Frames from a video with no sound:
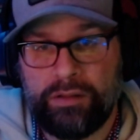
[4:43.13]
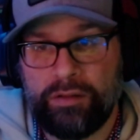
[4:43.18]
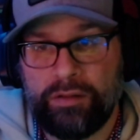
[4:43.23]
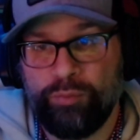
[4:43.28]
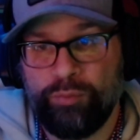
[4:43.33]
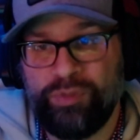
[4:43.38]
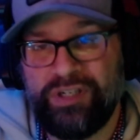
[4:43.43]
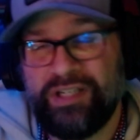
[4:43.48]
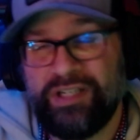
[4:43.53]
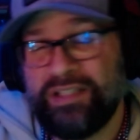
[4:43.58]

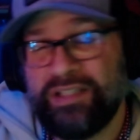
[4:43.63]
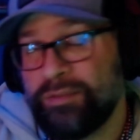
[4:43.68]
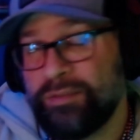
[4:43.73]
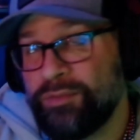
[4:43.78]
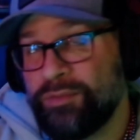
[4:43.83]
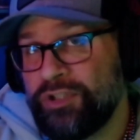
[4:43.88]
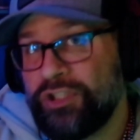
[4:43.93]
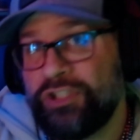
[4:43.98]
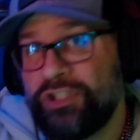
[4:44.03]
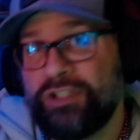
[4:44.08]
because
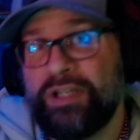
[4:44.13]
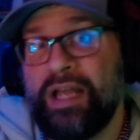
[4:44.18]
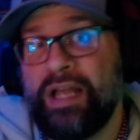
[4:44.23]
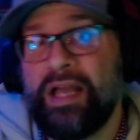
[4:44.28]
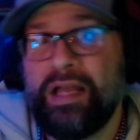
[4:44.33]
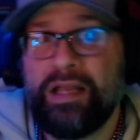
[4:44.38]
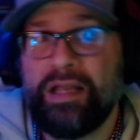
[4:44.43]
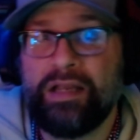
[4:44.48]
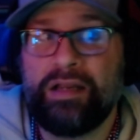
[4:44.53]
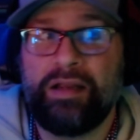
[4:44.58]
I'm just
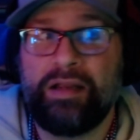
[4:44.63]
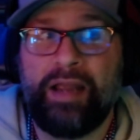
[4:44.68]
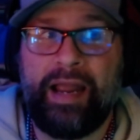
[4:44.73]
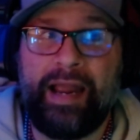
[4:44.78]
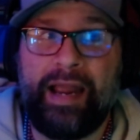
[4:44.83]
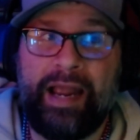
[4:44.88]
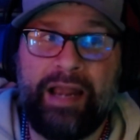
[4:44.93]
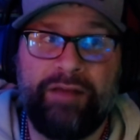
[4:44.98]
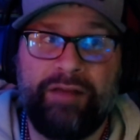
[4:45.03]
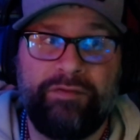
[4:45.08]
not
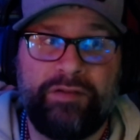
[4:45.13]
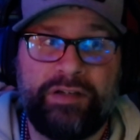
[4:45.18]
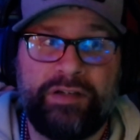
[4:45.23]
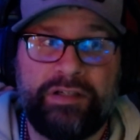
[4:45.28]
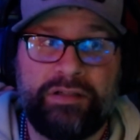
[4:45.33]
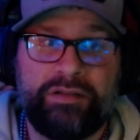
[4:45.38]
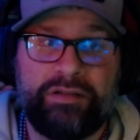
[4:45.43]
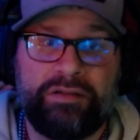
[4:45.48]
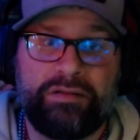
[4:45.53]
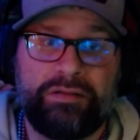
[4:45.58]

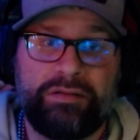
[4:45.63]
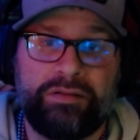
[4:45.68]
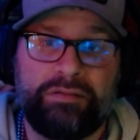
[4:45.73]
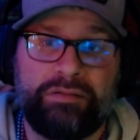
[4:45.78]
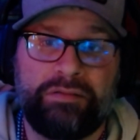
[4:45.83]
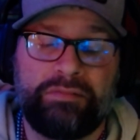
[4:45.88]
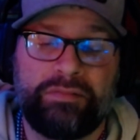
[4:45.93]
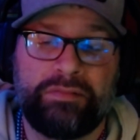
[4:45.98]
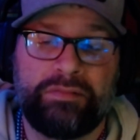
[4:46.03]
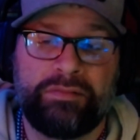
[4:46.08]

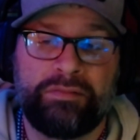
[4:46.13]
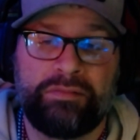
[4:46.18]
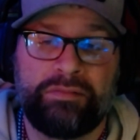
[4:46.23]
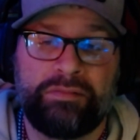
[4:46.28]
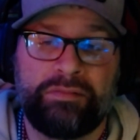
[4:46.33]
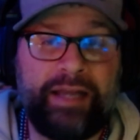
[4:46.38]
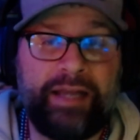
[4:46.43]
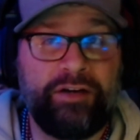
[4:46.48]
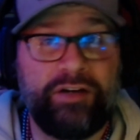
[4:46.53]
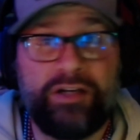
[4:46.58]
having
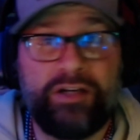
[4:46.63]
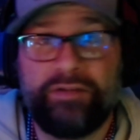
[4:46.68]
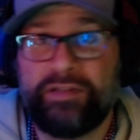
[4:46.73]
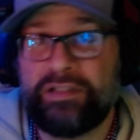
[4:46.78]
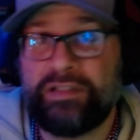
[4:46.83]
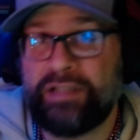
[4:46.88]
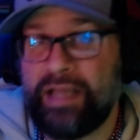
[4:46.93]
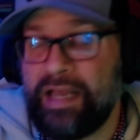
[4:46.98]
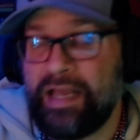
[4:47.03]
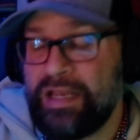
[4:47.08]
that great of a
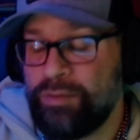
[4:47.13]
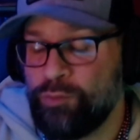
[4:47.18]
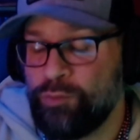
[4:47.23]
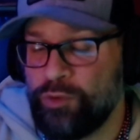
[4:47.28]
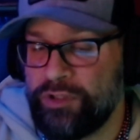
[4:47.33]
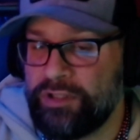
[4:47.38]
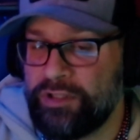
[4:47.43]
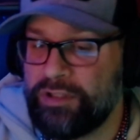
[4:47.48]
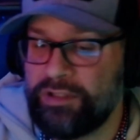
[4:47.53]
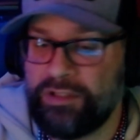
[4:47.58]
time
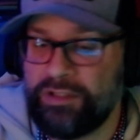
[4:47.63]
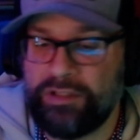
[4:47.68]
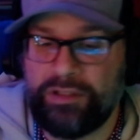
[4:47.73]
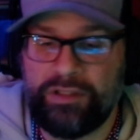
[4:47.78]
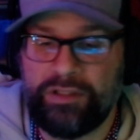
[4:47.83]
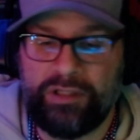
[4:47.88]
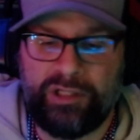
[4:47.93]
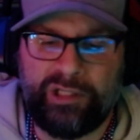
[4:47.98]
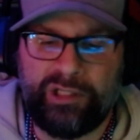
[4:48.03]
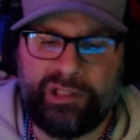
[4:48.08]
with it.
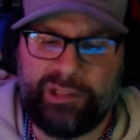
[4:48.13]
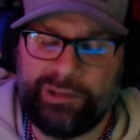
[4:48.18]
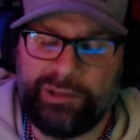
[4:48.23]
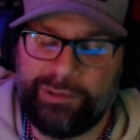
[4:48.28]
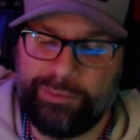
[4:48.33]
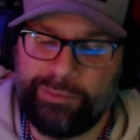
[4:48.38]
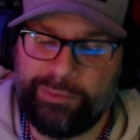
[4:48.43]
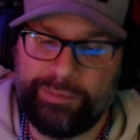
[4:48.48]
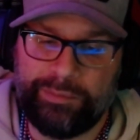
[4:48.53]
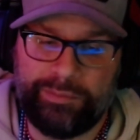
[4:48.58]

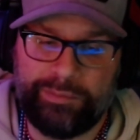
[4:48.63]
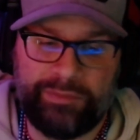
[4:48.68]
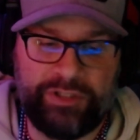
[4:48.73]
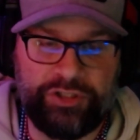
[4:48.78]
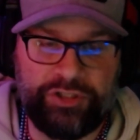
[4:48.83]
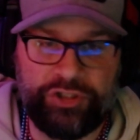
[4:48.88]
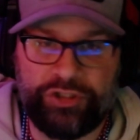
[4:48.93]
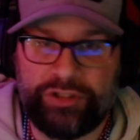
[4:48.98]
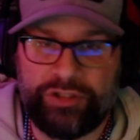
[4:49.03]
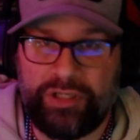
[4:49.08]

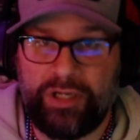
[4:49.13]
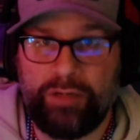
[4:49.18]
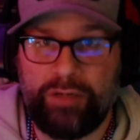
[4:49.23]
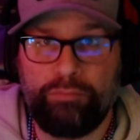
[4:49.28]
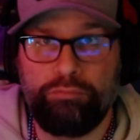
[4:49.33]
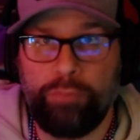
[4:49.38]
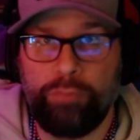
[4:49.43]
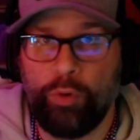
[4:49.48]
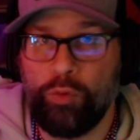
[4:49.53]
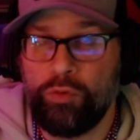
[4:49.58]
It's just kind
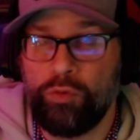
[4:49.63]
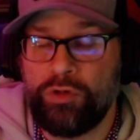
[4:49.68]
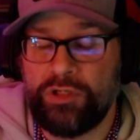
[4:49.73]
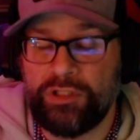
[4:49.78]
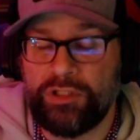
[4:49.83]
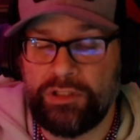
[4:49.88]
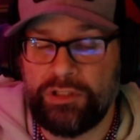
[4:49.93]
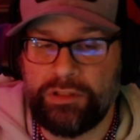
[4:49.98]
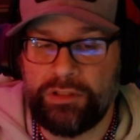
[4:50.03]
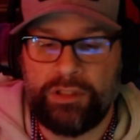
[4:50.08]
of
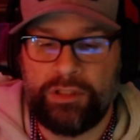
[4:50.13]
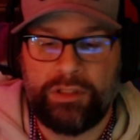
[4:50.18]
boring.